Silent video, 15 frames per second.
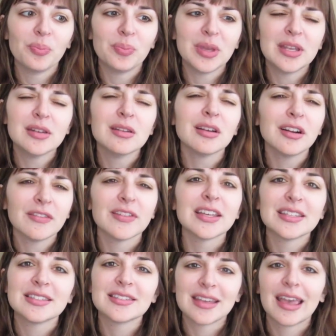be
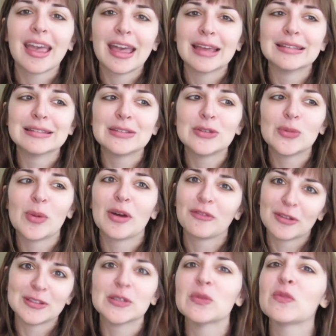nervous to hand to my
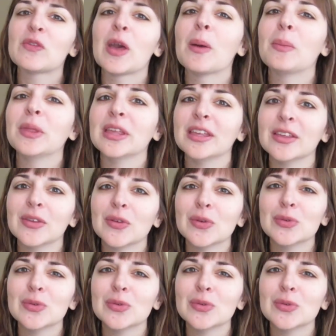friends and family